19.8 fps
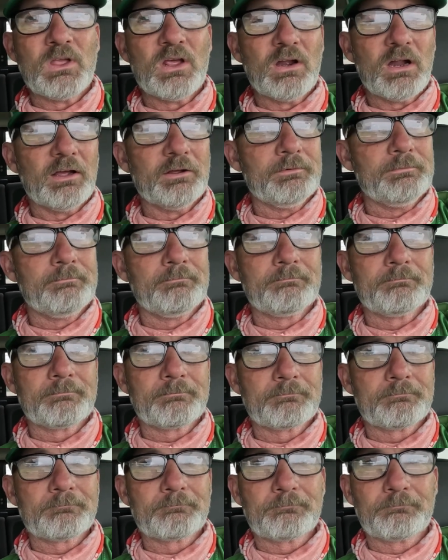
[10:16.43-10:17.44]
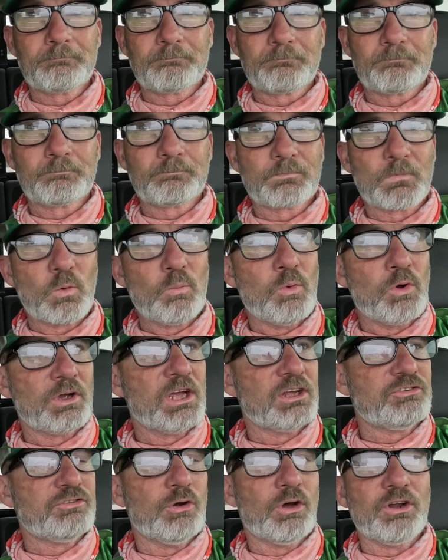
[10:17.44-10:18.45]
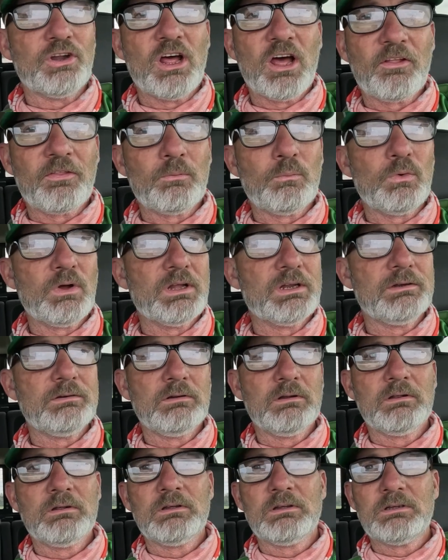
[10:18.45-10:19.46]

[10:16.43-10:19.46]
you know, we'll get you another one.